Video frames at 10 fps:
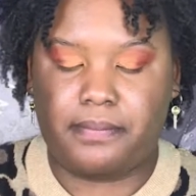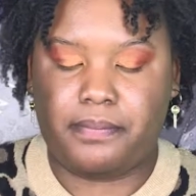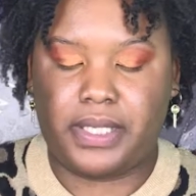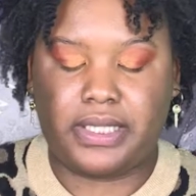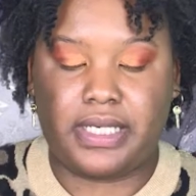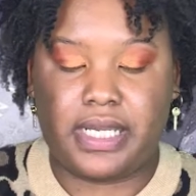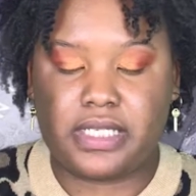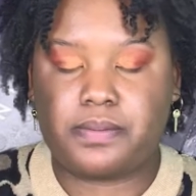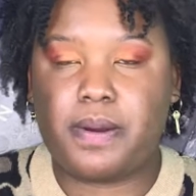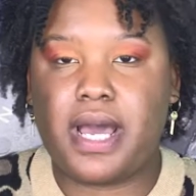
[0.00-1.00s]
But the
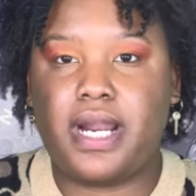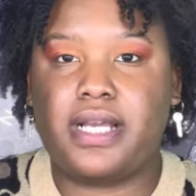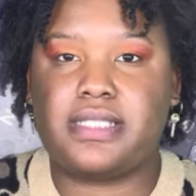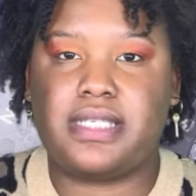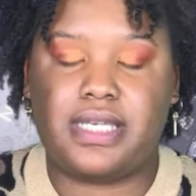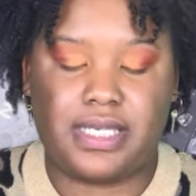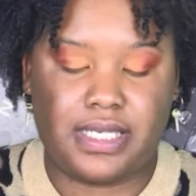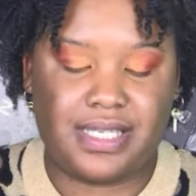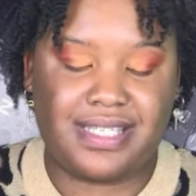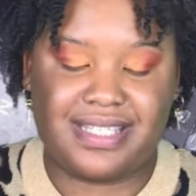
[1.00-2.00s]
next product
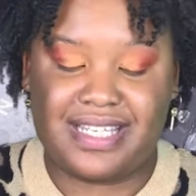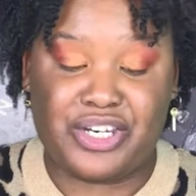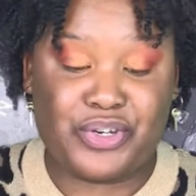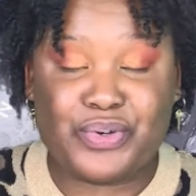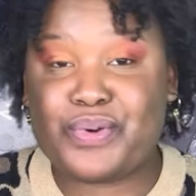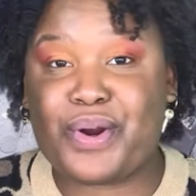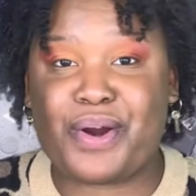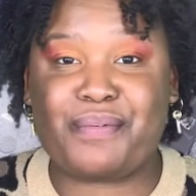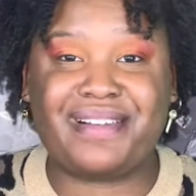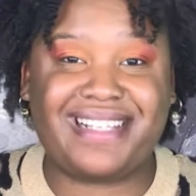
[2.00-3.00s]
is the
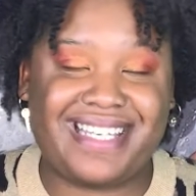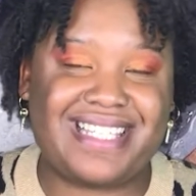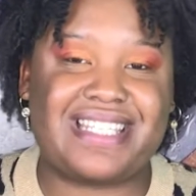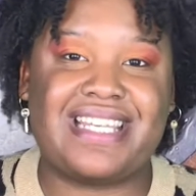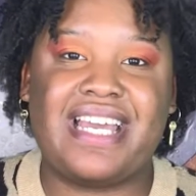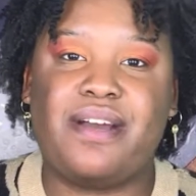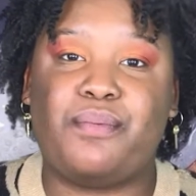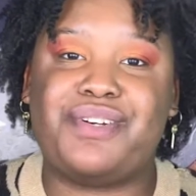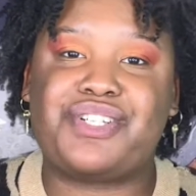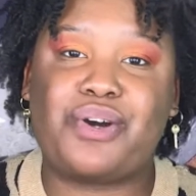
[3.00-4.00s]
newer release,
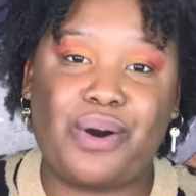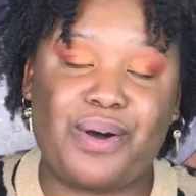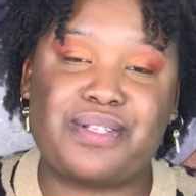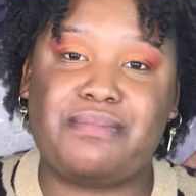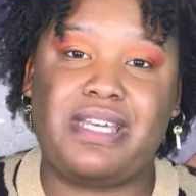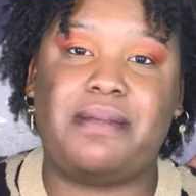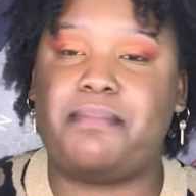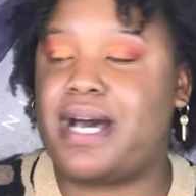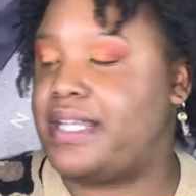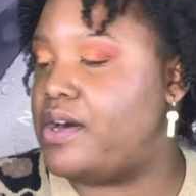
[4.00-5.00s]
which caused me to
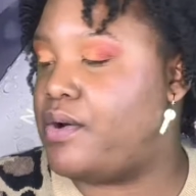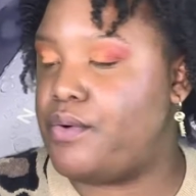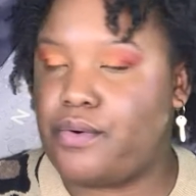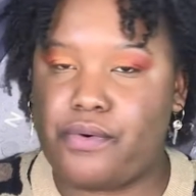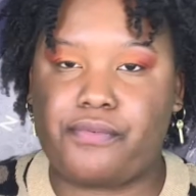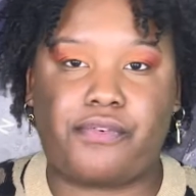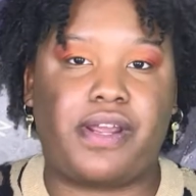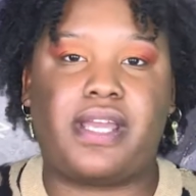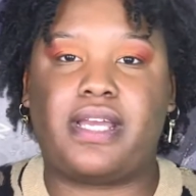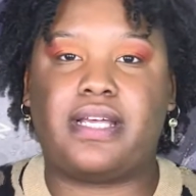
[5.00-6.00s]
buy the whole
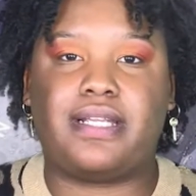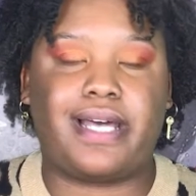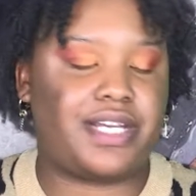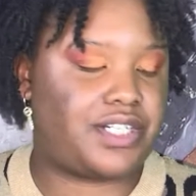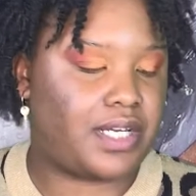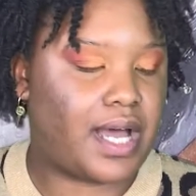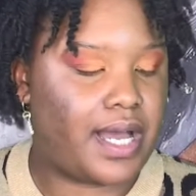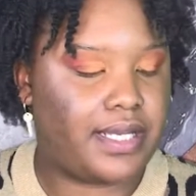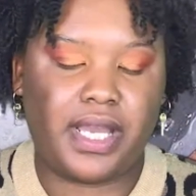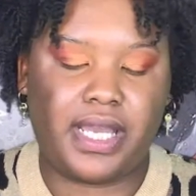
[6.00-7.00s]
freaking collection,
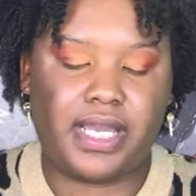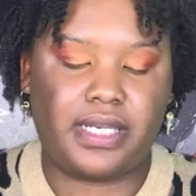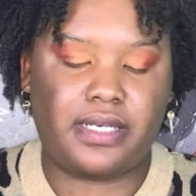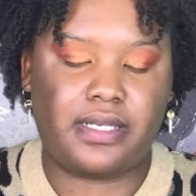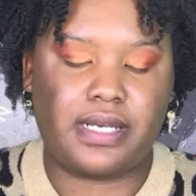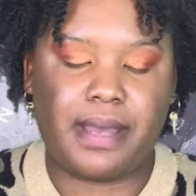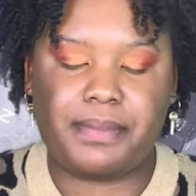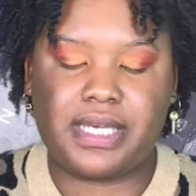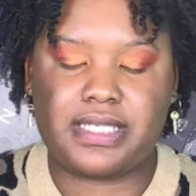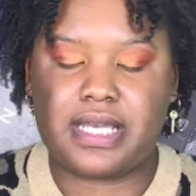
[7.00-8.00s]
guys. And not
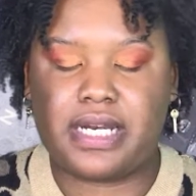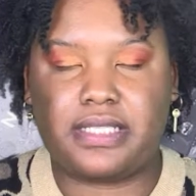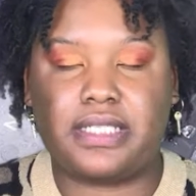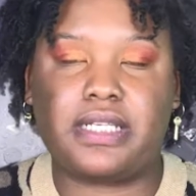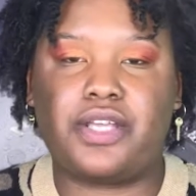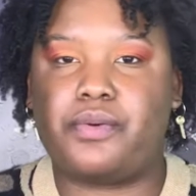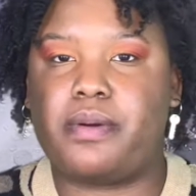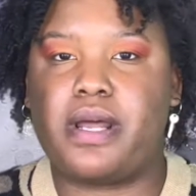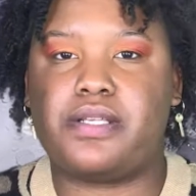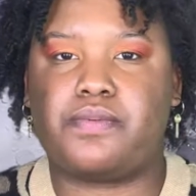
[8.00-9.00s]
because I didn't think the other
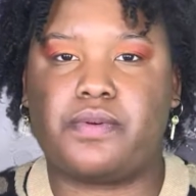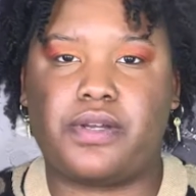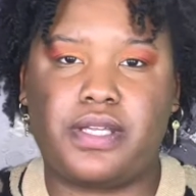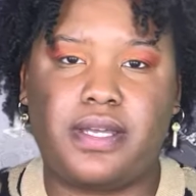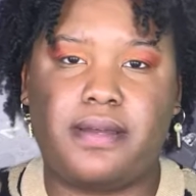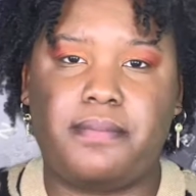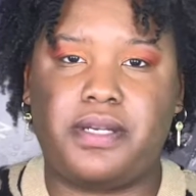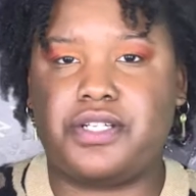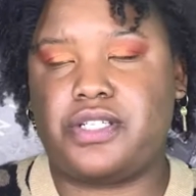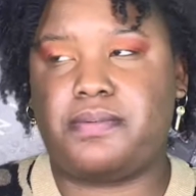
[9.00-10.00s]
products were good, but
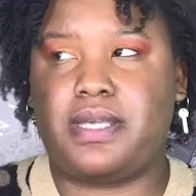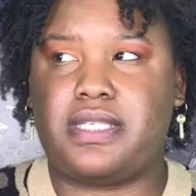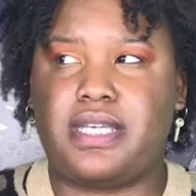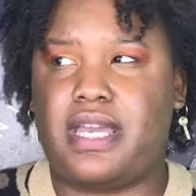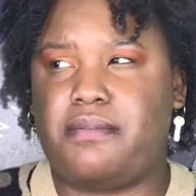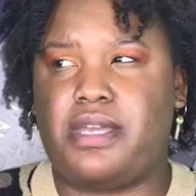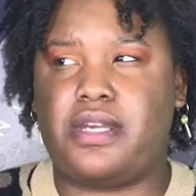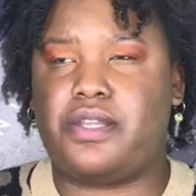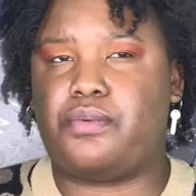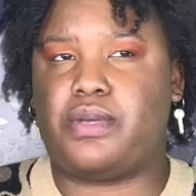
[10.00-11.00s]
it's just because it gave me
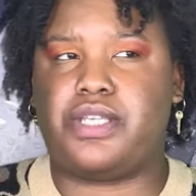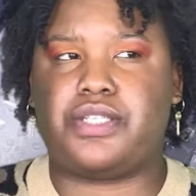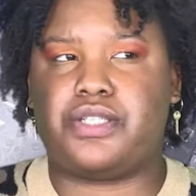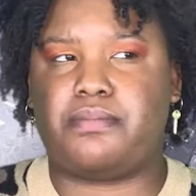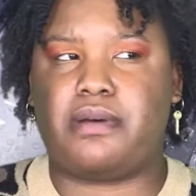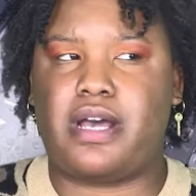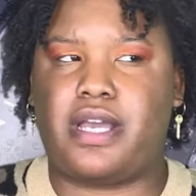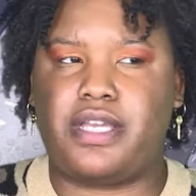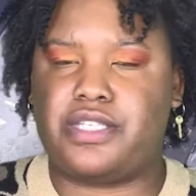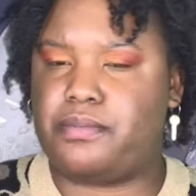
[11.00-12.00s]
another reason to buy
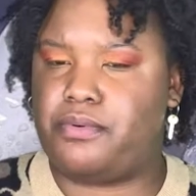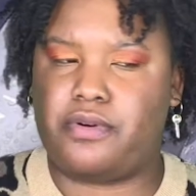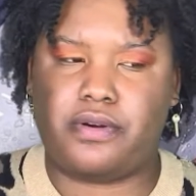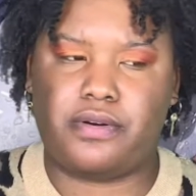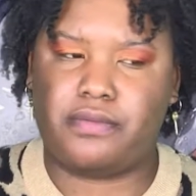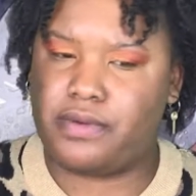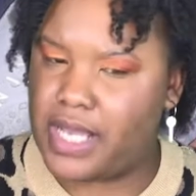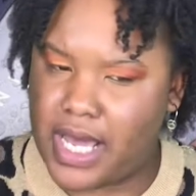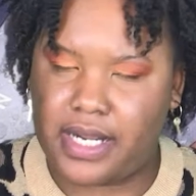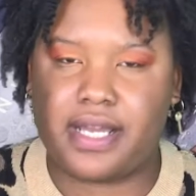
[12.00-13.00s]
and support
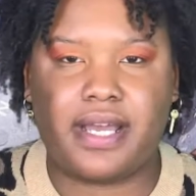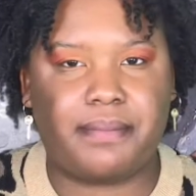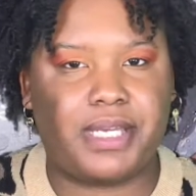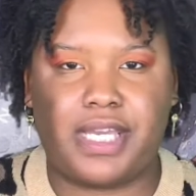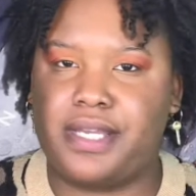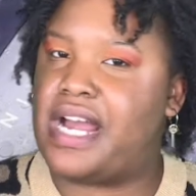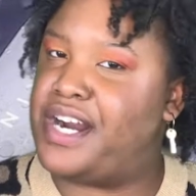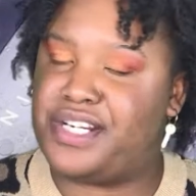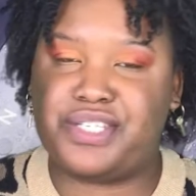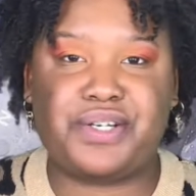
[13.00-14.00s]
Rihanna. I mean, I
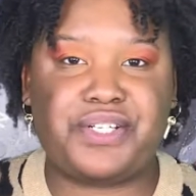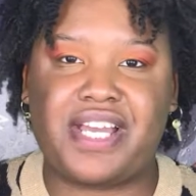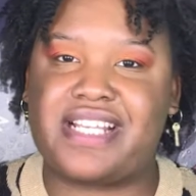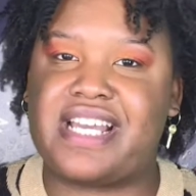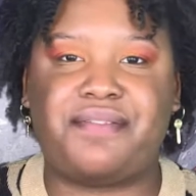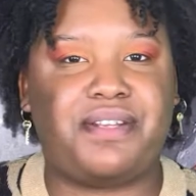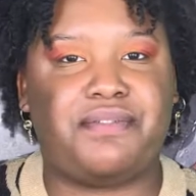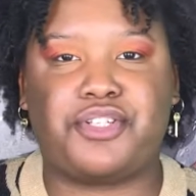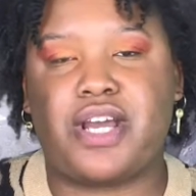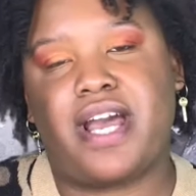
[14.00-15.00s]
already told you guys I haven't even
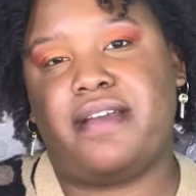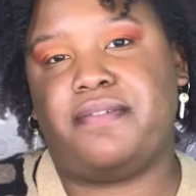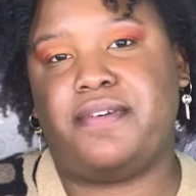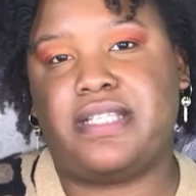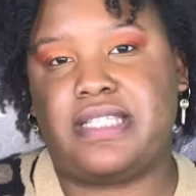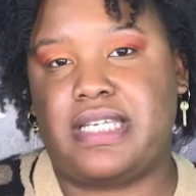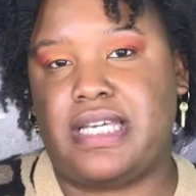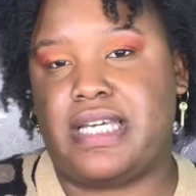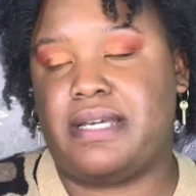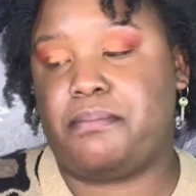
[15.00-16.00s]
tried
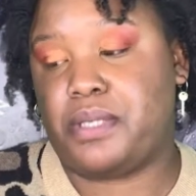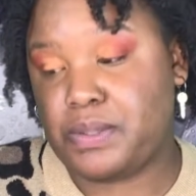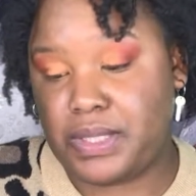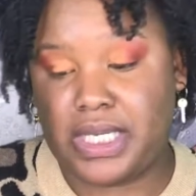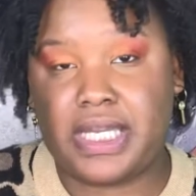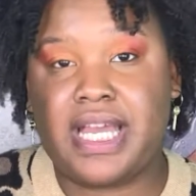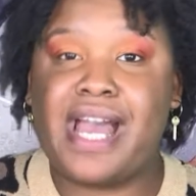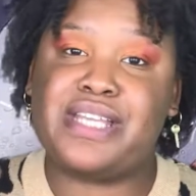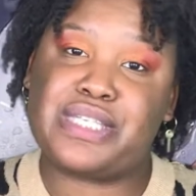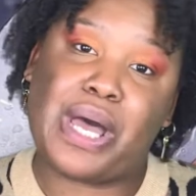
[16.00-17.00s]
Fenty Beauty,
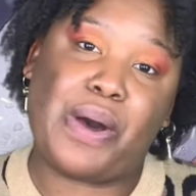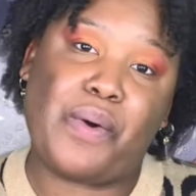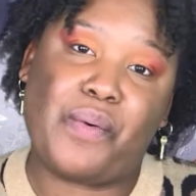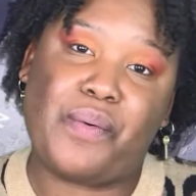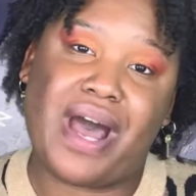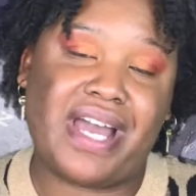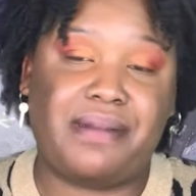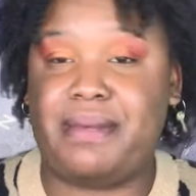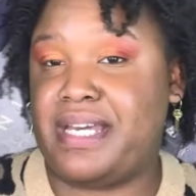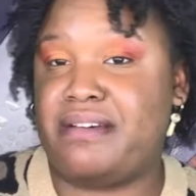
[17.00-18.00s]
so I had to
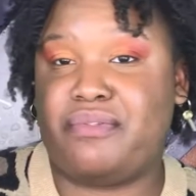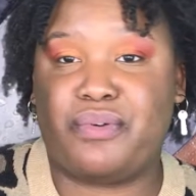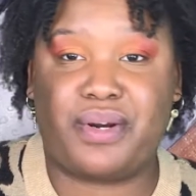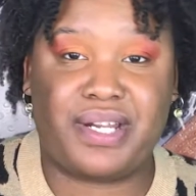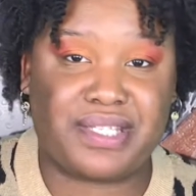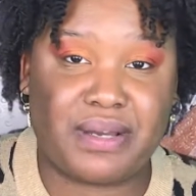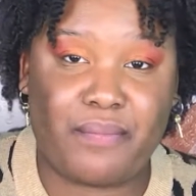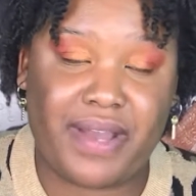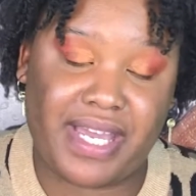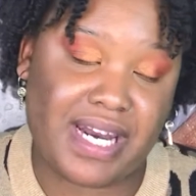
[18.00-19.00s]
make up for it in some
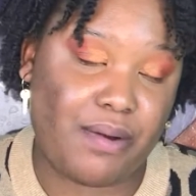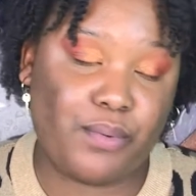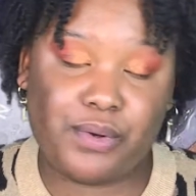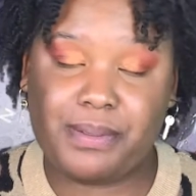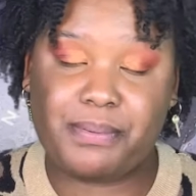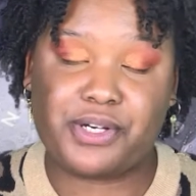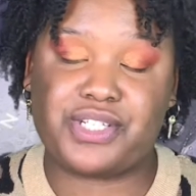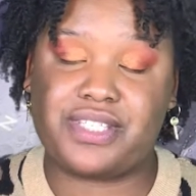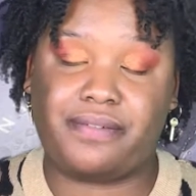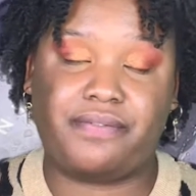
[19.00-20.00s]
way. And I will be
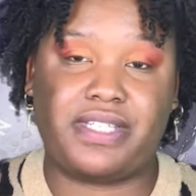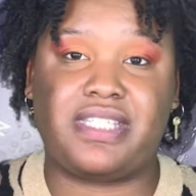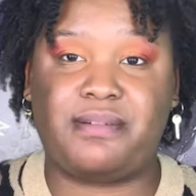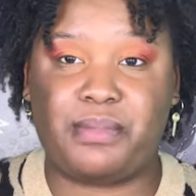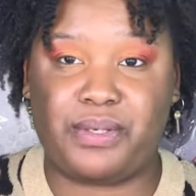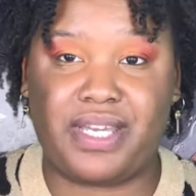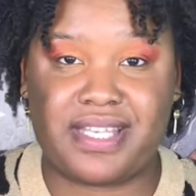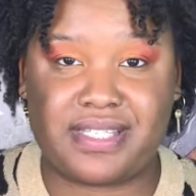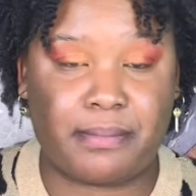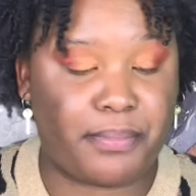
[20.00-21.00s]
purchasing Fenty Beauty at
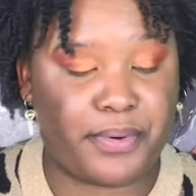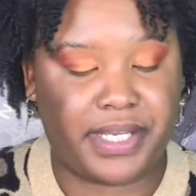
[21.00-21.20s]
some point.